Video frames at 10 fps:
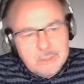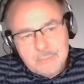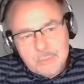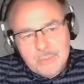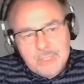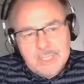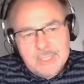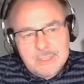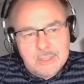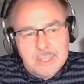If you look
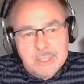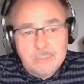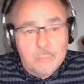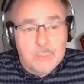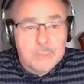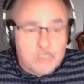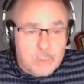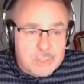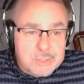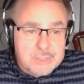at like Red
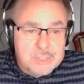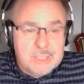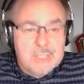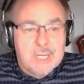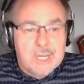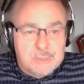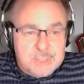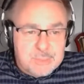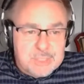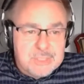Cross,
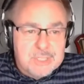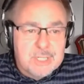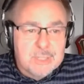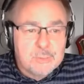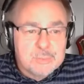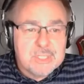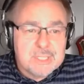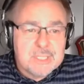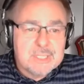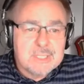RSPCA, groups
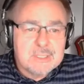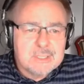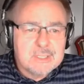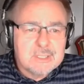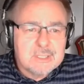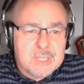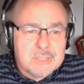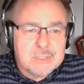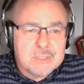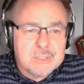like that, they're
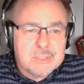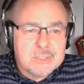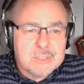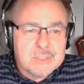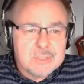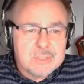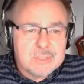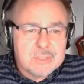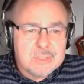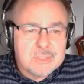actually
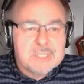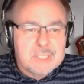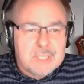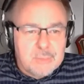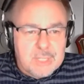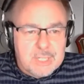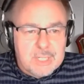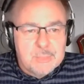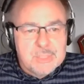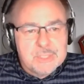
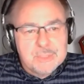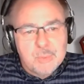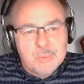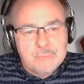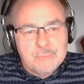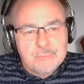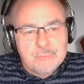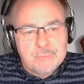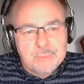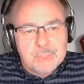increasing their income and
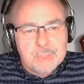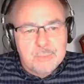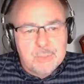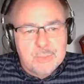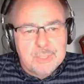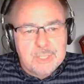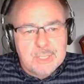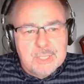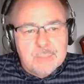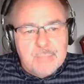support from the community.
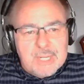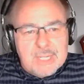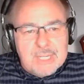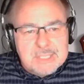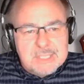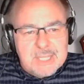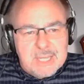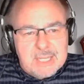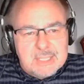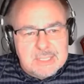But against
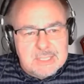that,